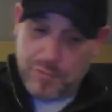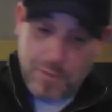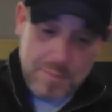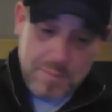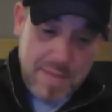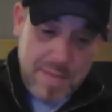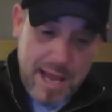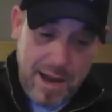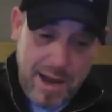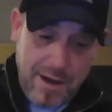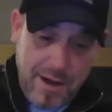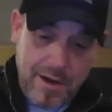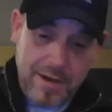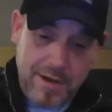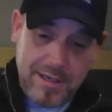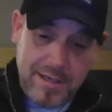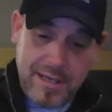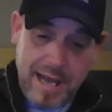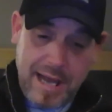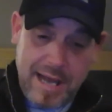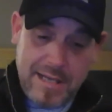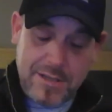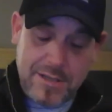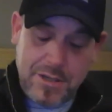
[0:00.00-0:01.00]
there,
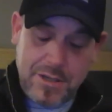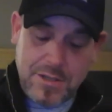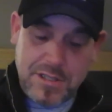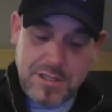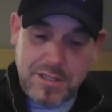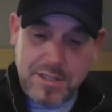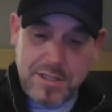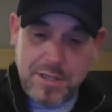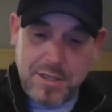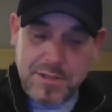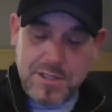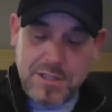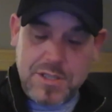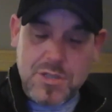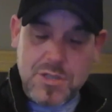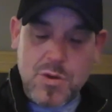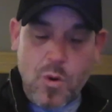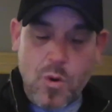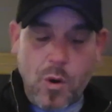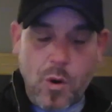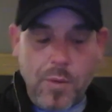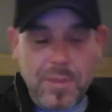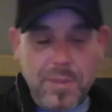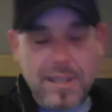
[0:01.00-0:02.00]
there's
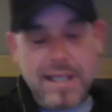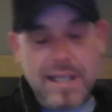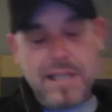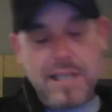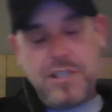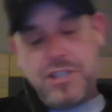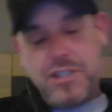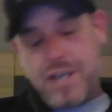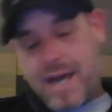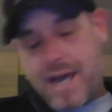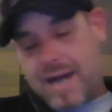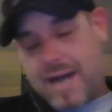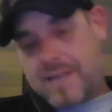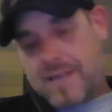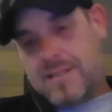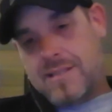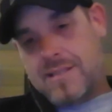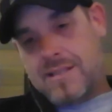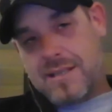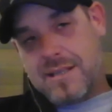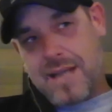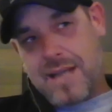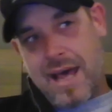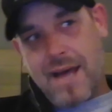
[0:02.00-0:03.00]
normally
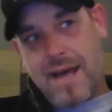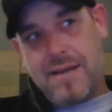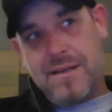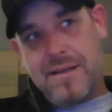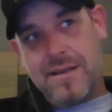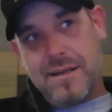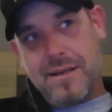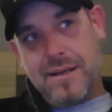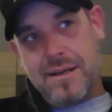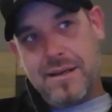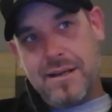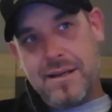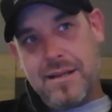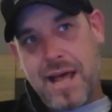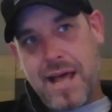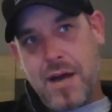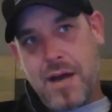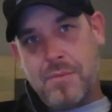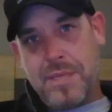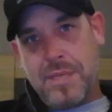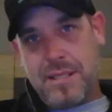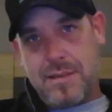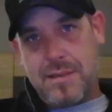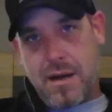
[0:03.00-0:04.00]
checks
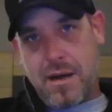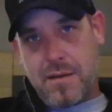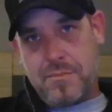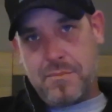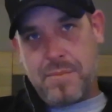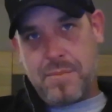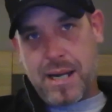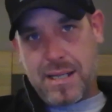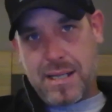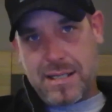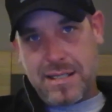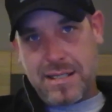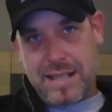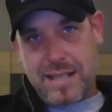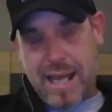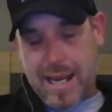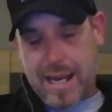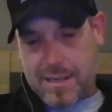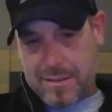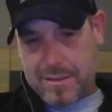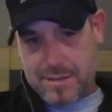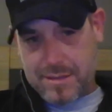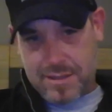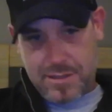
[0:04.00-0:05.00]
that'll be done by the
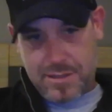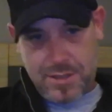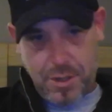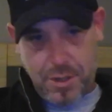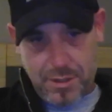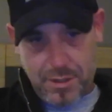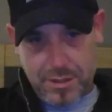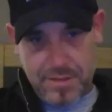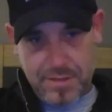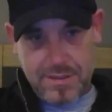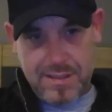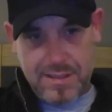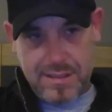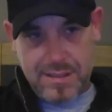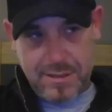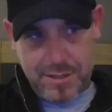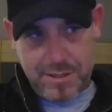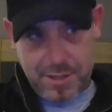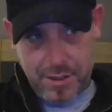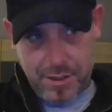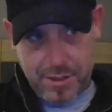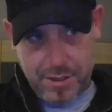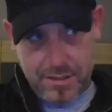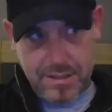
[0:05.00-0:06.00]
state. Certain
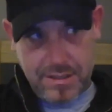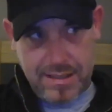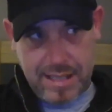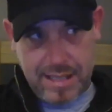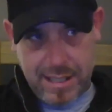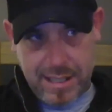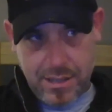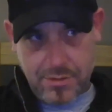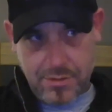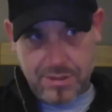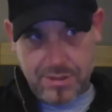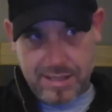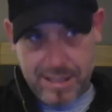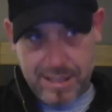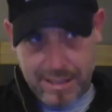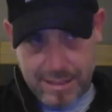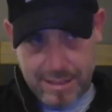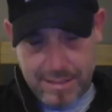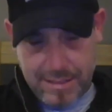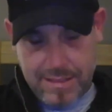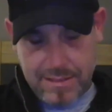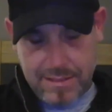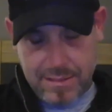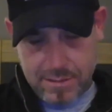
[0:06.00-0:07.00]

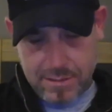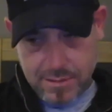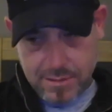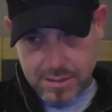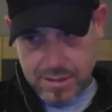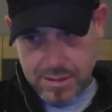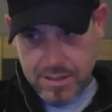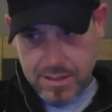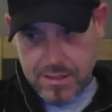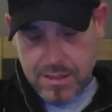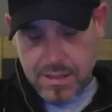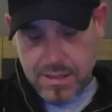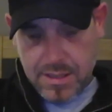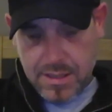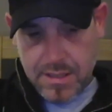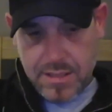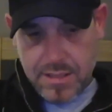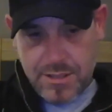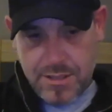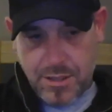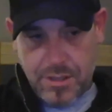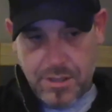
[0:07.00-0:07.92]
DOTs, certain